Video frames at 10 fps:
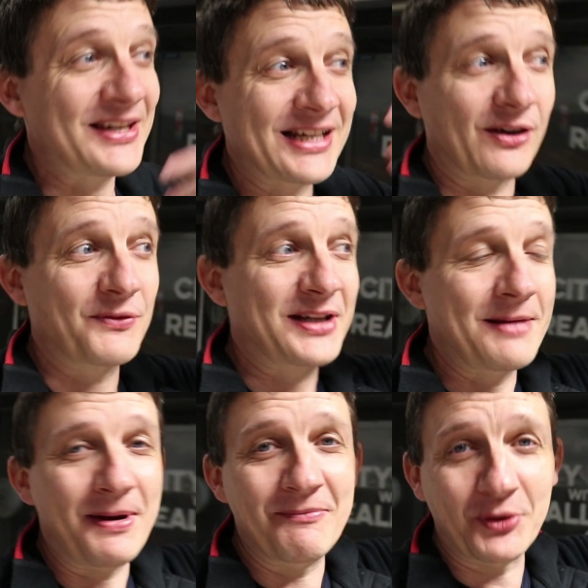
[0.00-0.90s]
This has
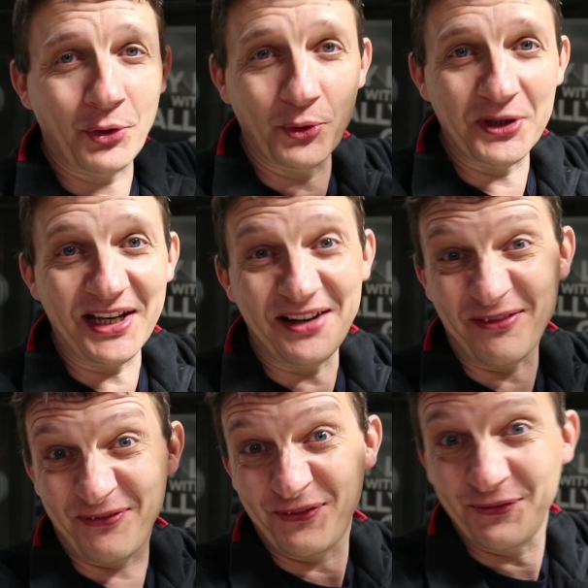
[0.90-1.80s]
obviously been recorded in
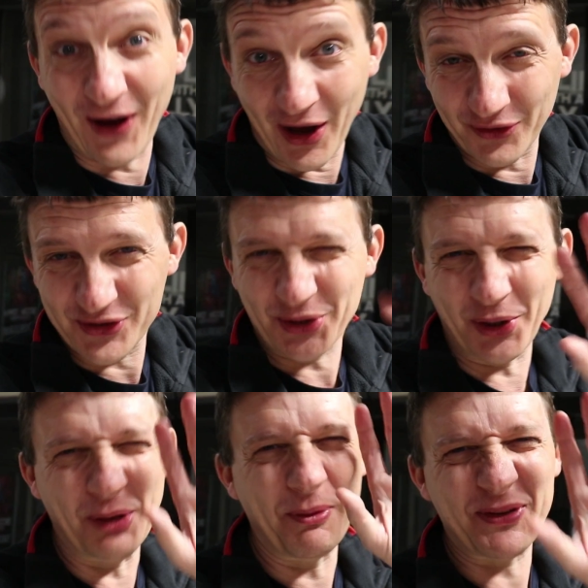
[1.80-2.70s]
advance,
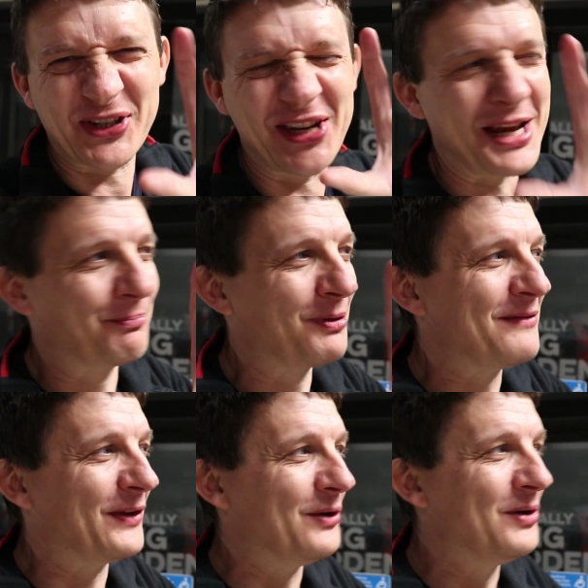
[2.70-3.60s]
got a little bit of a sneak
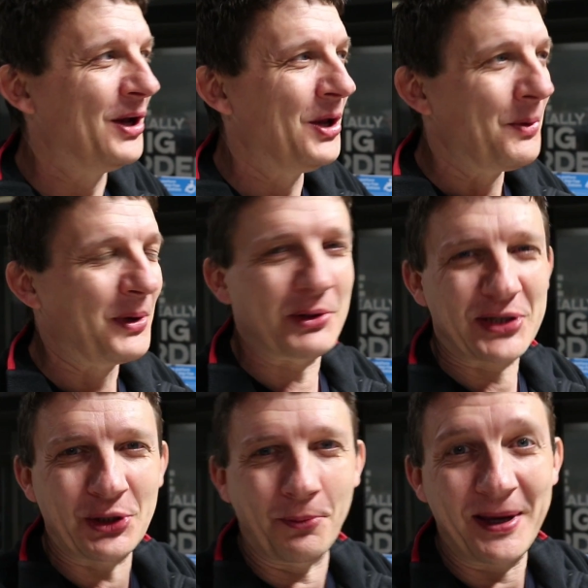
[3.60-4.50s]
preview when it was
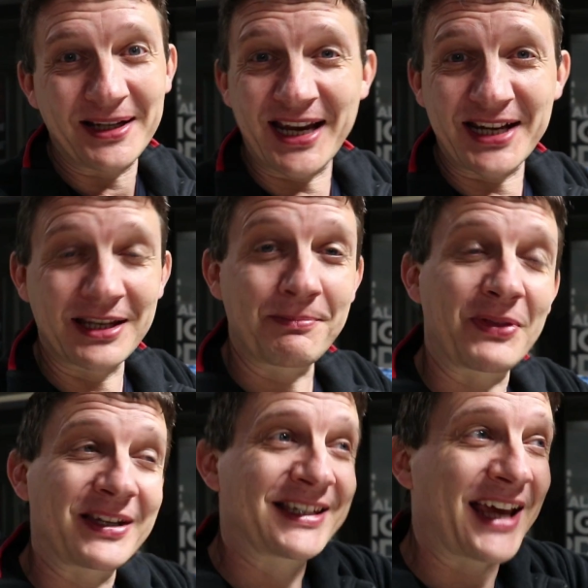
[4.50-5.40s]
still being tested,
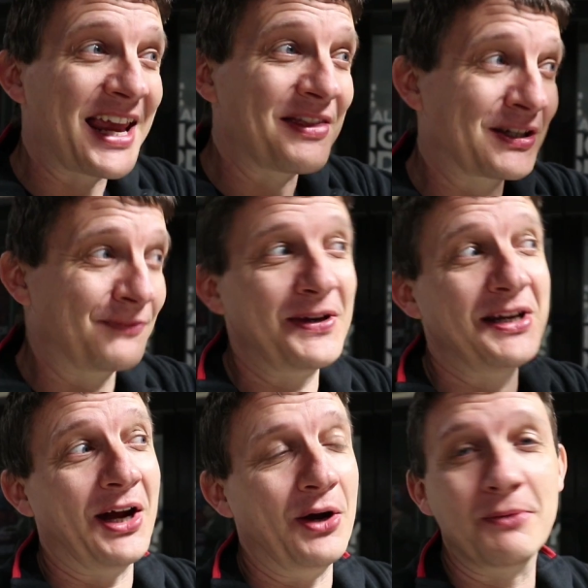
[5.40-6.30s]
but the day this
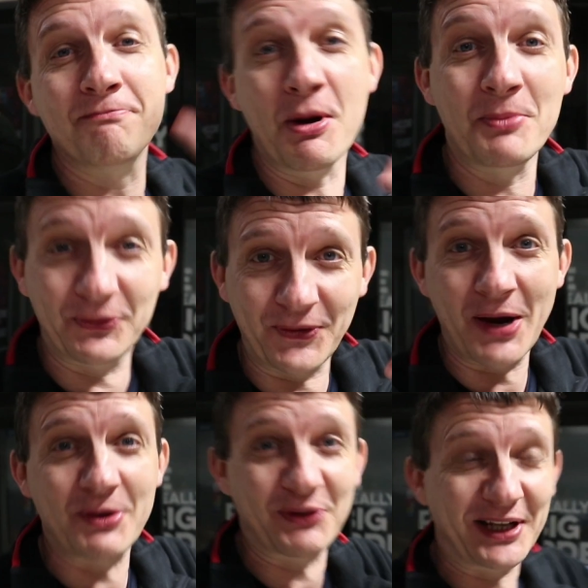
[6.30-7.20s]
video, the moment this
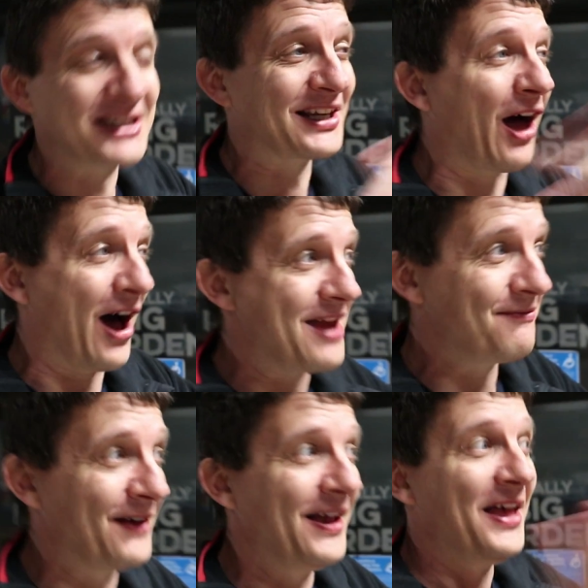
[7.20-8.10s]
video is released
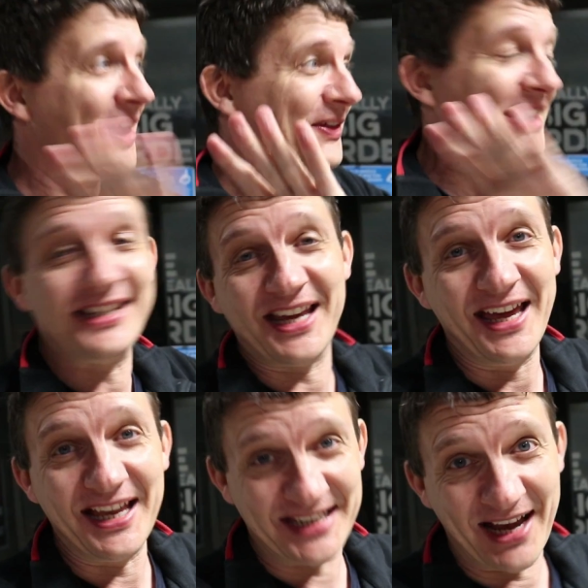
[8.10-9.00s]
live, that is
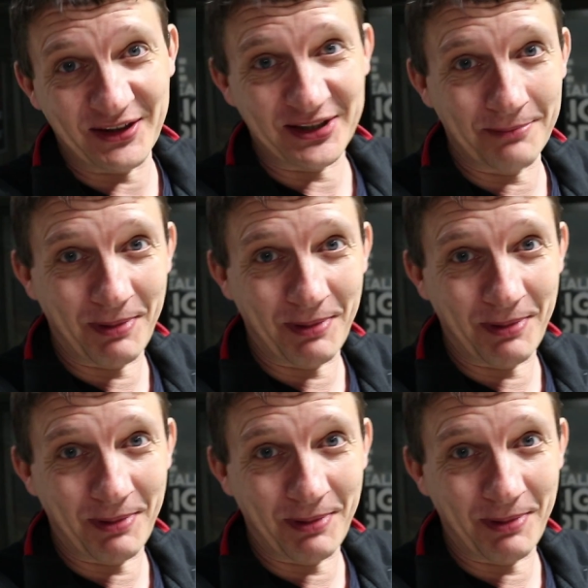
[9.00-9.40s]
it, it's out there to the